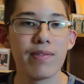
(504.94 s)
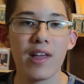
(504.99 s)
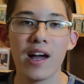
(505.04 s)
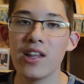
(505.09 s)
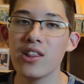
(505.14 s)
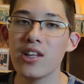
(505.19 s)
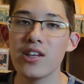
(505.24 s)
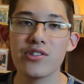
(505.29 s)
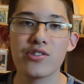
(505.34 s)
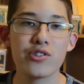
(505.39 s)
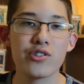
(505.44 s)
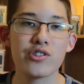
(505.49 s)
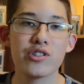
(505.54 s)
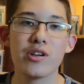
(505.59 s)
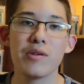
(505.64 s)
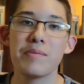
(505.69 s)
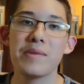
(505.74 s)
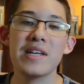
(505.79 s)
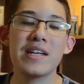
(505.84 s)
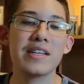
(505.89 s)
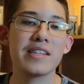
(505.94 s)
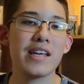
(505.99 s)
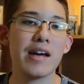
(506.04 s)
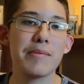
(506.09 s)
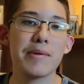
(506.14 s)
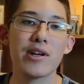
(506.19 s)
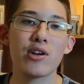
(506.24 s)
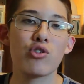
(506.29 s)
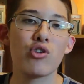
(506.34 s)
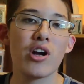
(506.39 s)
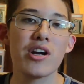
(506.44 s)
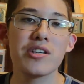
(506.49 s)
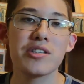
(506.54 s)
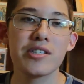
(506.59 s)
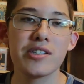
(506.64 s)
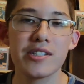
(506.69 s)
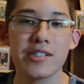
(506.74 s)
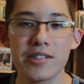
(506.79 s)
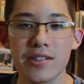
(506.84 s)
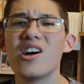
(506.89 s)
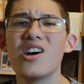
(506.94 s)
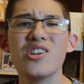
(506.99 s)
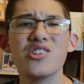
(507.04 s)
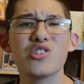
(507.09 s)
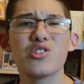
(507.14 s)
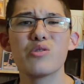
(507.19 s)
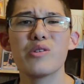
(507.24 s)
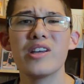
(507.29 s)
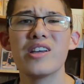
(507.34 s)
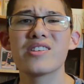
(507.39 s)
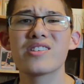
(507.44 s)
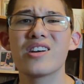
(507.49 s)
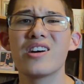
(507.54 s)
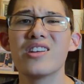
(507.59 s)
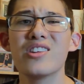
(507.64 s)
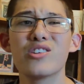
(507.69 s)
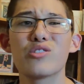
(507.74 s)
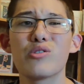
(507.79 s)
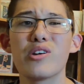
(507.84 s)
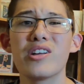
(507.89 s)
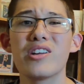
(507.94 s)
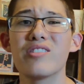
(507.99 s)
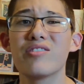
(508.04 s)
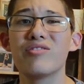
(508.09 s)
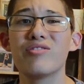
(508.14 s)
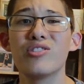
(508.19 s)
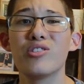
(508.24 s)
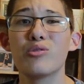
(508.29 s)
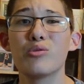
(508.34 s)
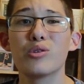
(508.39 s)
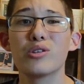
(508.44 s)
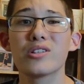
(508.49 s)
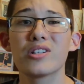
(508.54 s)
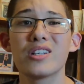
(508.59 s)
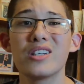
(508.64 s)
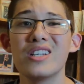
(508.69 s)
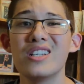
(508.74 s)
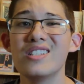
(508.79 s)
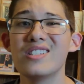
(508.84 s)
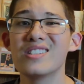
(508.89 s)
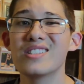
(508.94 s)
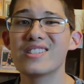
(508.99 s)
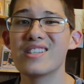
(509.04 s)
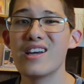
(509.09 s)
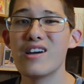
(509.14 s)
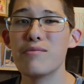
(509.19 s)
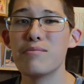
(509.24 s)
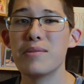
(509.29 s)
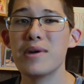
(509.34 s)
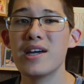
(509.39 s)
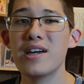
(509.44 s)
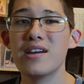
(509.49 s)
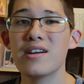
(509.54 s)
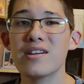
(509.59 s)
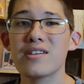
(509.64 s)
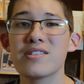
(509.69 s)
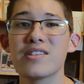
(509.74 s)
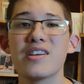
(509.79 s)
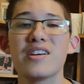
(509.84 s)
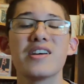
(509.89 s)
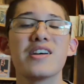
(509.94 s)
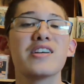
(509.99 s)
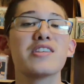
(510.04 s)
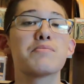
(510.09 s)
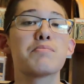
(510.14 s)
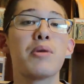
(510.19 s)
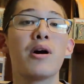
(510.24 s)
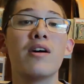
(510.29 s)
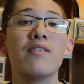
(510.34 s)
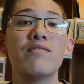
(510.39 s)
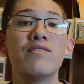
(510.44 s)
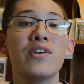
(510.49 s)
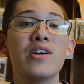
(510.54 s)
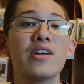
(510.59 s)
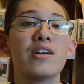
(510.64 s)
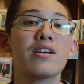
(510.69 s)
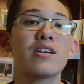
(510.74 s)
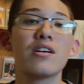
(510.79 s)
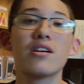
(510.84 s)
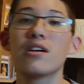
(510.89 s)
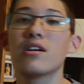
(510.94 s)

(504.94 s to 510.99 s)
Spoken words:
Unless there's some economic crisis. Also, he has underrated footwork. His step backs, his pump fake,